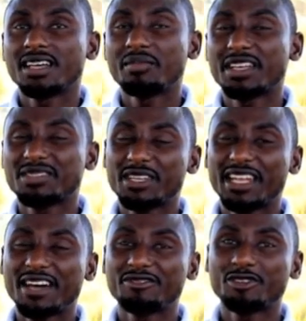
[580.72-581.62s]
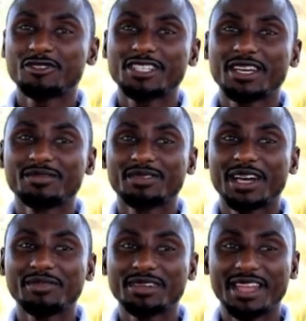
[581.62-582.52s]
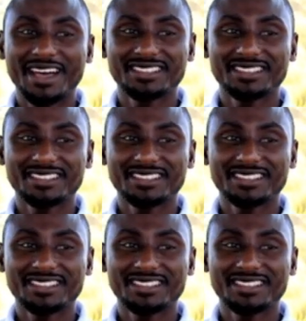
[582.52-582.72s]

That makes me laugh every time I'm being